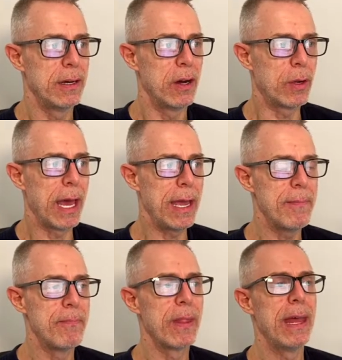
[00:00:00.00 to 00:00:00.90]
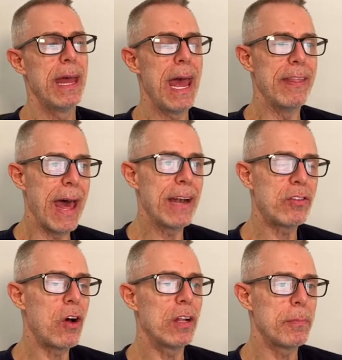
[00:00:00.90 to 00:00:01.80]
Okay. And that is
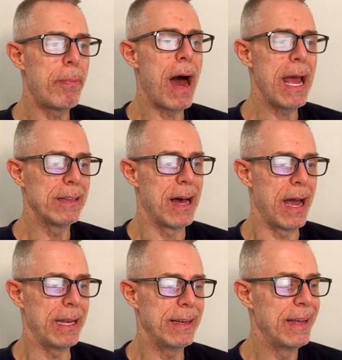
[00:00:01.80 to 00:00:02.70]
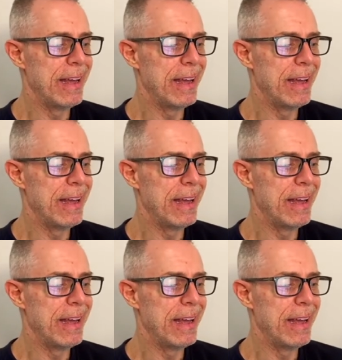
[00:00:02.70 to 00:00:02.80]
called a pie line.